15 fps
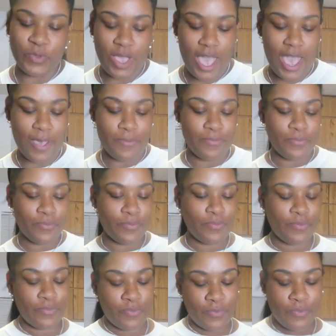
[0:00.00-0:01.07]
Okay.
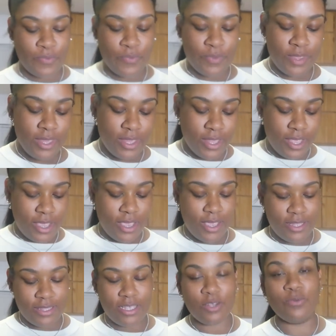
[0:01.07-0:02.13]

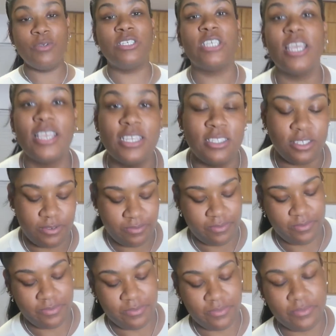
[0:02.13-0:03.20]
And then we shake
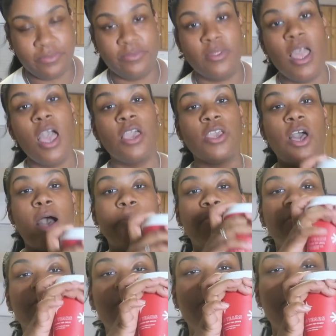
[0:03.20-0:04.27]
it. Y'all,
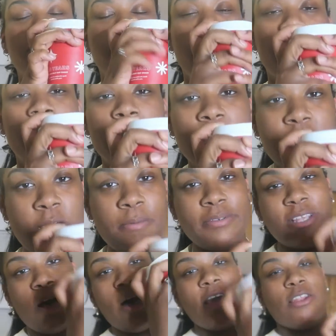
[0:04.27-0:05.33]
I'm using this Starbucks cup
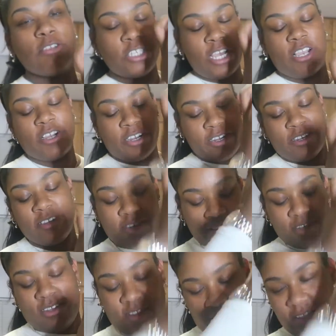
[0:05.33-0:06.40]
because I don't have no
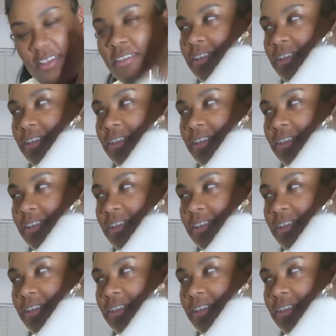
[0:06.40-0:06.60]
shaker